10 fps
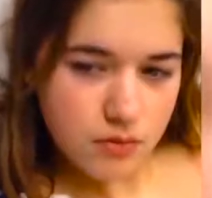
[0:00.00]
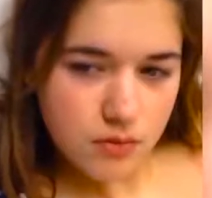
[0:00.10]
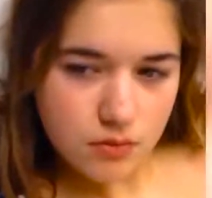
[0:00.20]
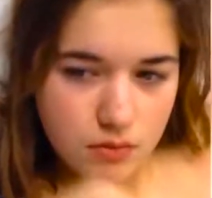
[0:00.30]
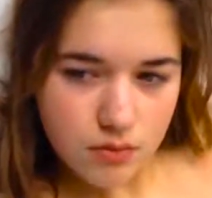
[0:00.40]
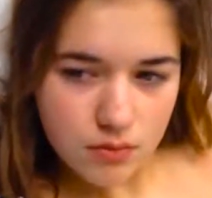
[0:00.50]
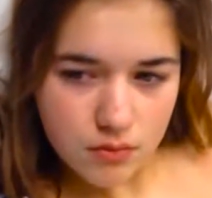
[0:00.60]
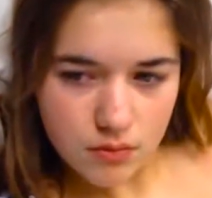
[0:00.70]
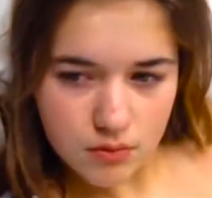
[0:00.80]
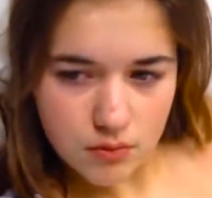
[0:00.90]

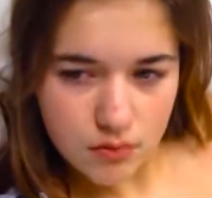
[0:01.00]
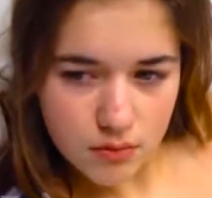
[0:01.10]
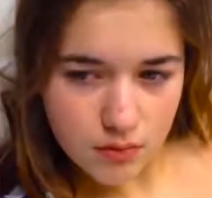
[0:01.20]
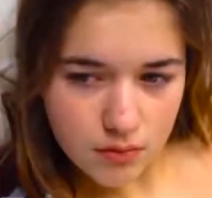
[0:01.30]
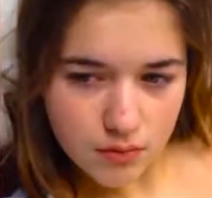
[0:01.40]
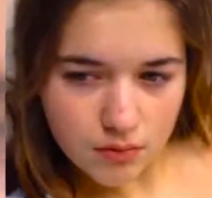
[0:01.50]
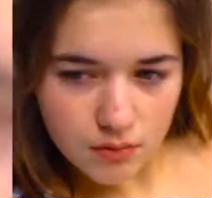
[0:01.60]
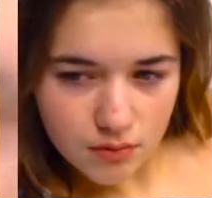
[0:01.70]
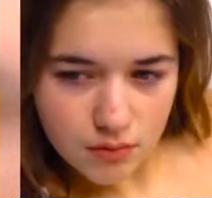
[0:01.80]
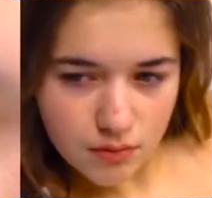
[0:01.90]

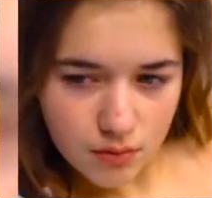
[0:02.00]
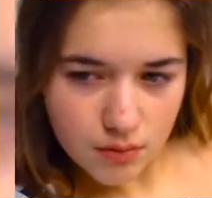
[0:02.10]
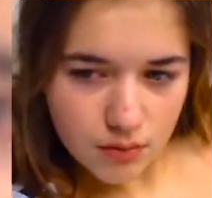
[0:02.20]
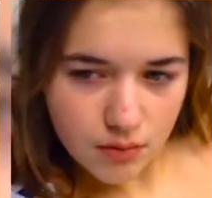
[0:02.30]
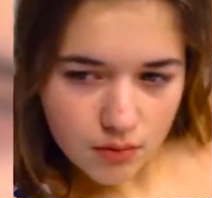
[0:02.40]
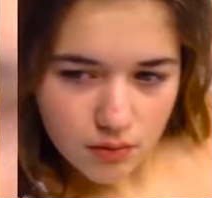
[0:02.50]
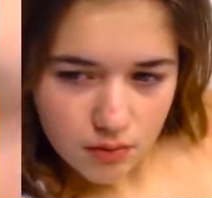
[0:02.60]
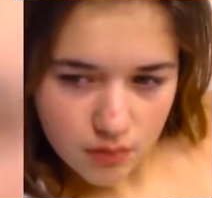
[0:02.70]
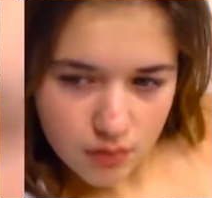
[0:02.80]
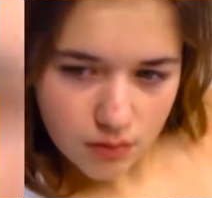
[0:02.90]

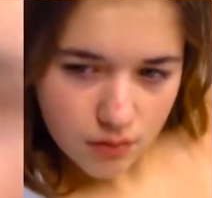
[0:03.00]
No one is speaking in this clip.